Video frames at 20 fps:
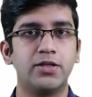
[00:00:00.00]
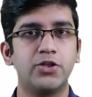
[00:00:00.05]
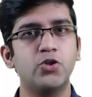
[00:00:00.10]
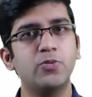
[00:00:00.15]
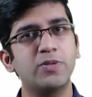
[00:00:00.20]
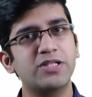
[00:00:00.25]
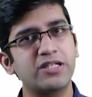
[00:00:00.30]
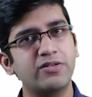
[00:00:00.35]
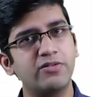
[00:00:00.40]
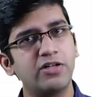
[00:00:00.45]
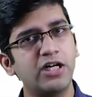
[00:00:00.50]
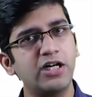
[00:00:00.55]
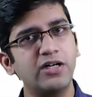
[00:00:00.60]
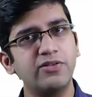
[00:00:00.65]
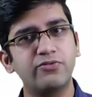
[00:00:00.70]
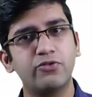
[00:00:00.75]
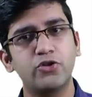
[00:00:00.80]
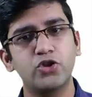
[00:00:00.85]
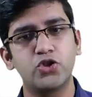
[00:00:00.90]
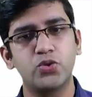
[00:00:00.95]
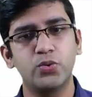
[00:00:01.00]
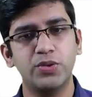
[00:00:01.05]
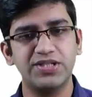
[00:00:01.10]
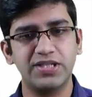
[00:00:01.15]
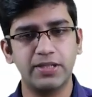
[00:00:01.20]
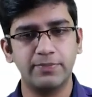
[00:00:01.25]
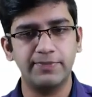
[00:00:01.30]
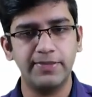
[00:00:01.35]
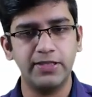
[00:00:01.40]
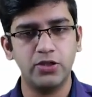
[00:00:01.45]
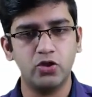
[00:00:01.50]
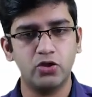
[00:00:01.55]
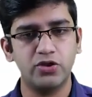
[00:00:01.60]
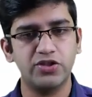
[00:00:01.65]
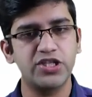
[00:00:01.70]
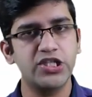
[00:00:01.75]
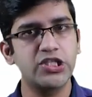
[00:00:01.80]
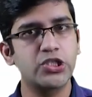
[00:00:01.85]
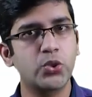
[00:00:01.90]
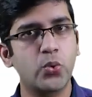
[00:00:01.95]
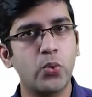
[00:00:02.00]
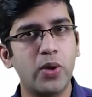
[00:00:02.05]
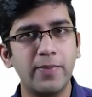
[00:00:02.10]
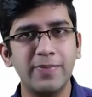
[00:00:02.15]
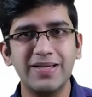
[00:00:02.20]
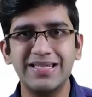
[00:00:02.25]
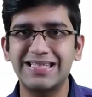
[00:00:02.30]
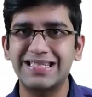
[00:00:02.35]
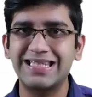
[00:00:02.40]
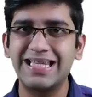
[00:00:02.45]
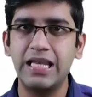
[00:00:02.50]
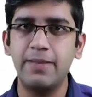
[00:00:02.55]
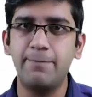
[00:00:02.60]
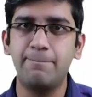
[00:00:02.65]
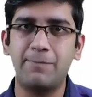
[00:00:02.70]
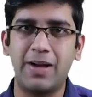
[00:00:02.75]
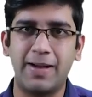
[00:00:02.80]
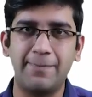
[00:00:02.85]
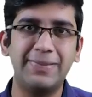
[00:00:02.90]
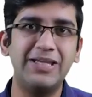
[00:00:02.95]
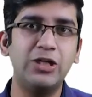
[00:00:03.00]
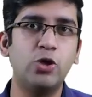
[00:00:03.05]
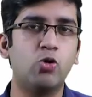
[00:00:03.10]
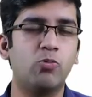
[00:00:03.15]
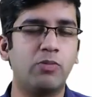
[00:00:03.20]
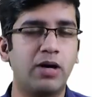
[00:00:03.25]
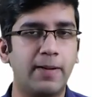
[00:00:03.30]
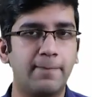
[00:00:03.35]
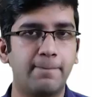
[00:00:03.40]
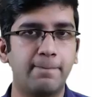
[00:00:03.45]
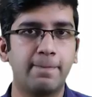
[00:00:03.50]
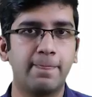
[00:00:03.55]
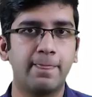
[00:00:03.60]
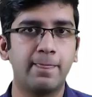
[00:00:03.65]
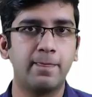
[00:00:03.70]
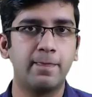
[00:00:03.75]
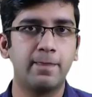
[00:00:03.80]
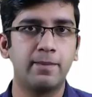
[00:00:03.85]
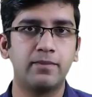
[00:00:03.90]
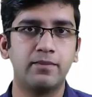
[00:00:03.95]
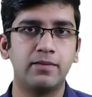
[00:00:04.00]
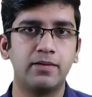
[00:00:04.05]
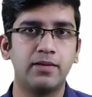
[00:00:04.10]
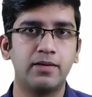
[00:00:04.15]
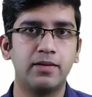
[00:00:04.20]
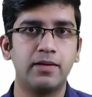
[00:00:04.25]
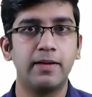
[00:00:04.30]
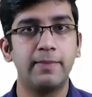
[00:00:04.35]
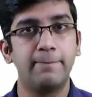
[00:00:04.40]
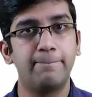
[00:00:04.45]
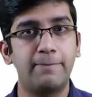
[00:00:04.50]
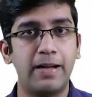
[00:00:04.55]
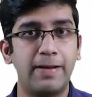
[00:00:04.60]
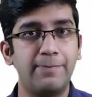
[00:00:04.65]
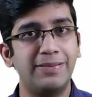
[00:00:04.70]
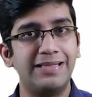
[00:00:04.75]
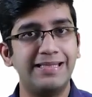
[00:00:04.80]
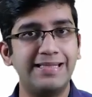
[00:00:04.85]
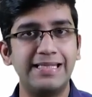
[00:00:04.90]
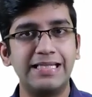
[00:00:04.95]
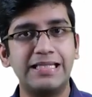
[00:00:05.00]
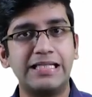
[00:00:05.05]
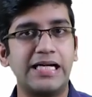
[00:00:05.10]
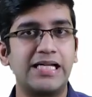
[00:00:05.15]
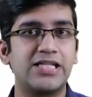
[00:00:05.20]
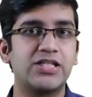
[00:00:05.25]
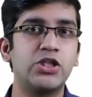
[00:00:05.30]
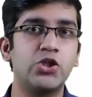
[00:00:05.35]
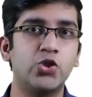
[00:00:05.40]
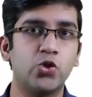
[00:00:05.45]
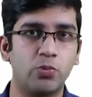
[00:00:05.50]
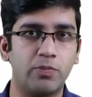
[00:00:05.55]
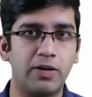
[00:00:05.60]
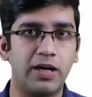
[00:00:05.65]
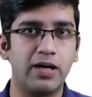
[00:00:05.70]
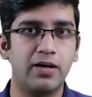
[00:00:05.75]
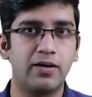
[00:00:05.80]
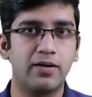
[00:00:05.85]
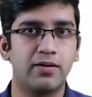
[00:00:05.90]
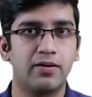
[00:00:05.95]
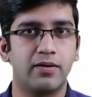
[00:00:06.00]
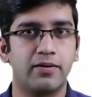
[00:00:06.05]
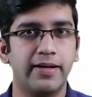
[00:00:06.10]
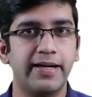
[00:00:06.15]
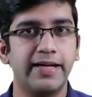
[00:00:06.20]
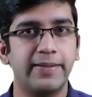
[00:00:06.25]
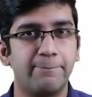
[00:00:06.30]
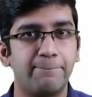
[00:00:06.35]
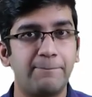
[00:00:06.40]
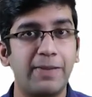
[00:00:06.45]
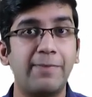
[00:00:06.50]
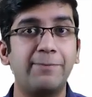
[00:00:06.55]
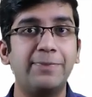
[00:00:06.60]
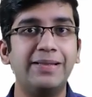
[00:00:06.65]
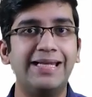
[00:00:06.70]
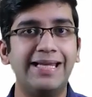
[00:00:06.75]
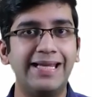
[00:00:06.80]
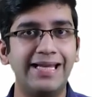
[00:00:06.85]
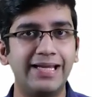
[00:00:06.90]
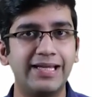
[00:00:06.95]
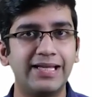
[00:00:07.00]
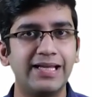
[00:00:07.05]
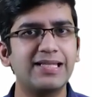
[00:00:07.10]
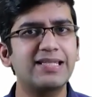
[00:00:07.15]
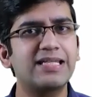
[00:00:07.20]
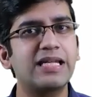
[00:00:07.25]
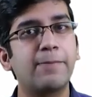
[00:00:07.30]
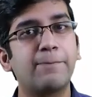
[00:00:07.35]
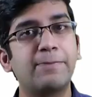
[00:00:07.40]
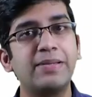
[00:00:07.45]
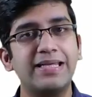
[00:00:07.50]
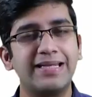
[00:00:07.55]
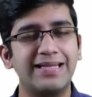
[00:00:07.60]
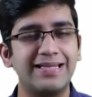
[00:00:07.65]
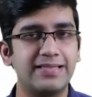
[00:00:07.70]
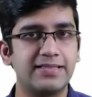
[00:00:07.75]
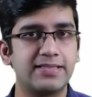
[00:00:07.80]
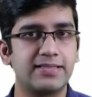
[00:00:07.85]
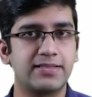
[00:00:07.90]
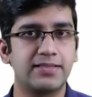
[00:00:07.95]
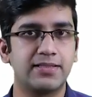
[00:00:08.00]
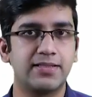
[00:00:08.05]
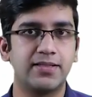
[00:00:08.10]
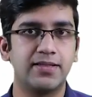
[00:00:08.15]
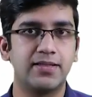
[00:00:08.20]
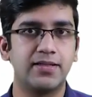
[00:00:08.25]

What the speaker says: You must have heard for sure something called as a squamous cell papilloma, papillary carcinoma. Right? Papillae is an appearance.